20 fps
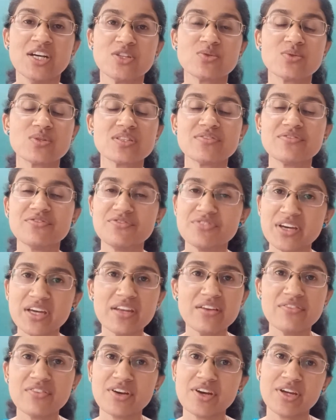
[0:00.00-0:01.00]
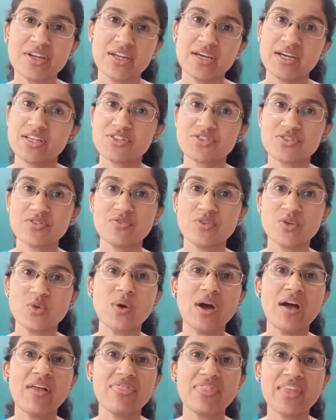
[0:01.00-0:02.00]
So it's a very, very nice review,
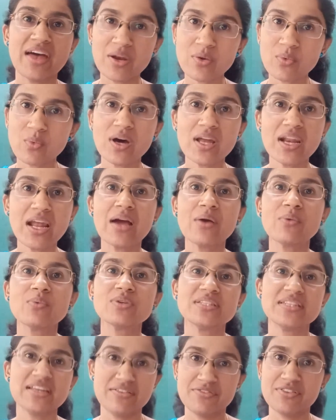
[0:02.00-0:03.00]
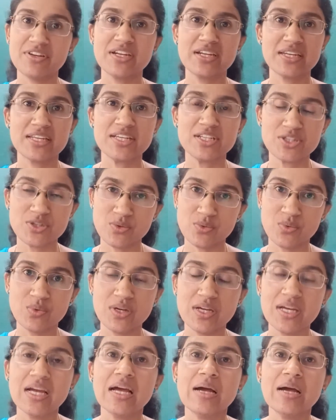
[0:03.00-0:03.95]
and that one I would definitely do.